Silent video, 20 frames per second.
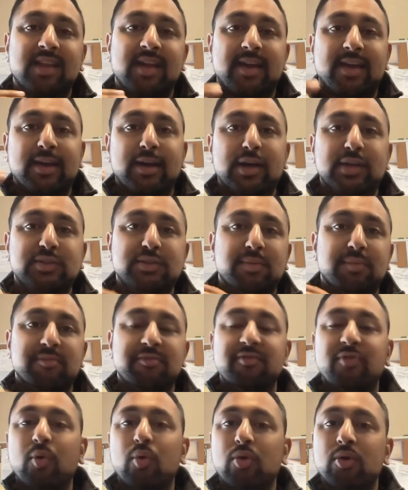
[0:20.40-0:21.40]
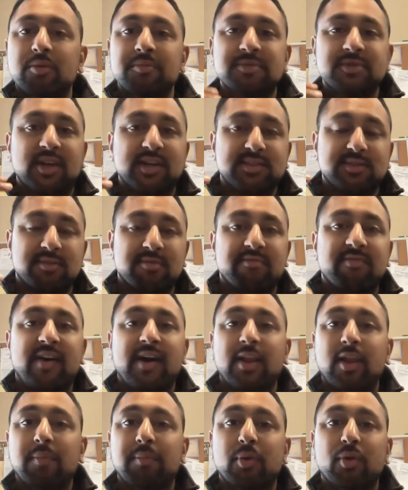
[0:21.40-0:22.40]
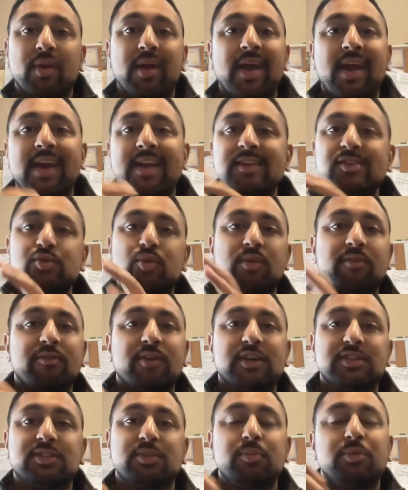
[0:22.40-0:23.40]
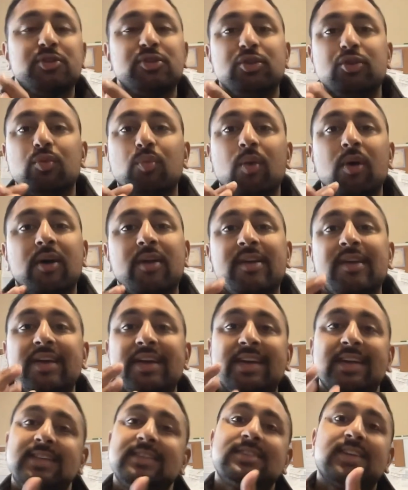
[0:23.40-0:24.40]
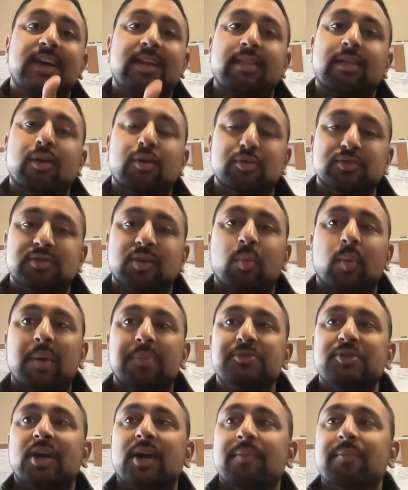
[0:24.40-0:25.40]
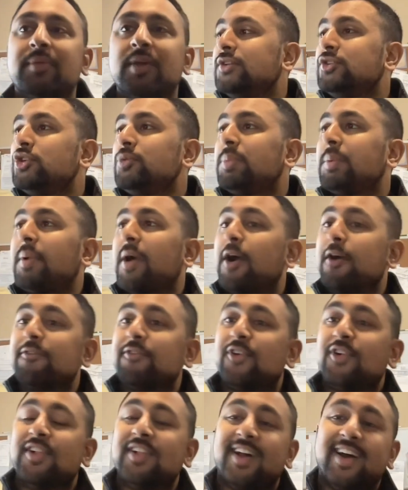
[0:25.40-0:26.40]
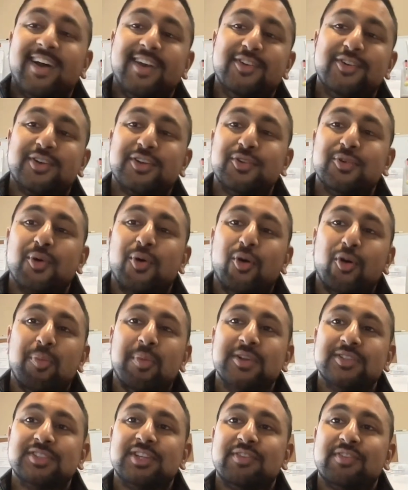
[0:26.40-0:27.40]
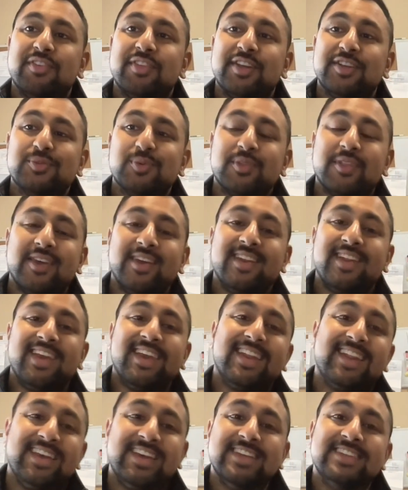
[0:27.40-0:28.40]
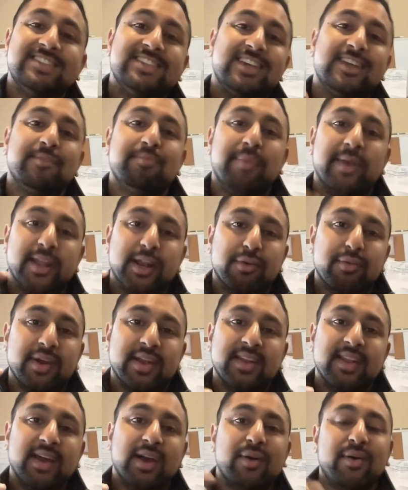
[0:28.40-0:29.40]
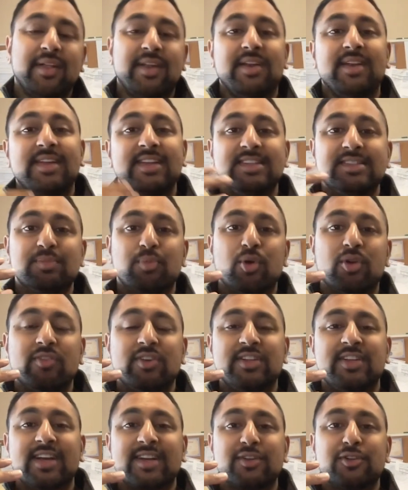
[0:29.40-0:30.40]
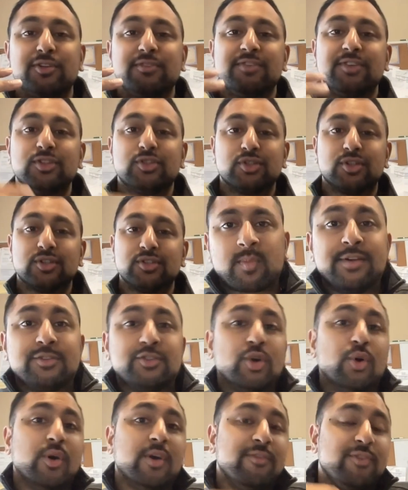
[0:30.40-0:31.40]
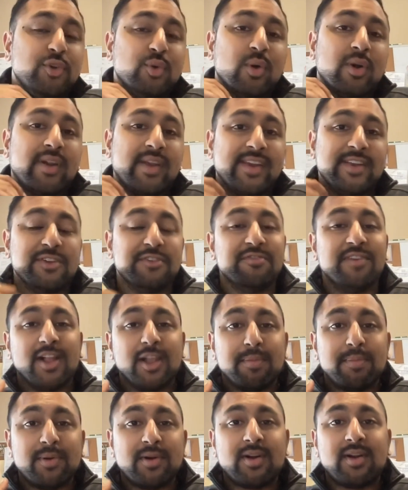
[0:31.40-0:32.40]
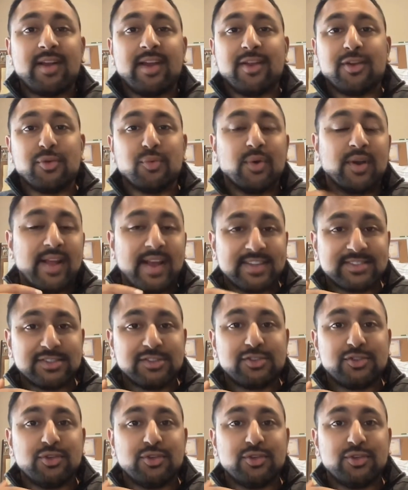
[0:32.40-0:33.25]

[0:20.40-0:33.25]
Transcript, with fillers: like custom forms, custom file upload, any sort of custom widget you want inside of the hosted web chat. Super powerful. You can do a whole bunch of different things with it. It is in beta right now, and it is more of a technical feature. So if you are a developer and you want access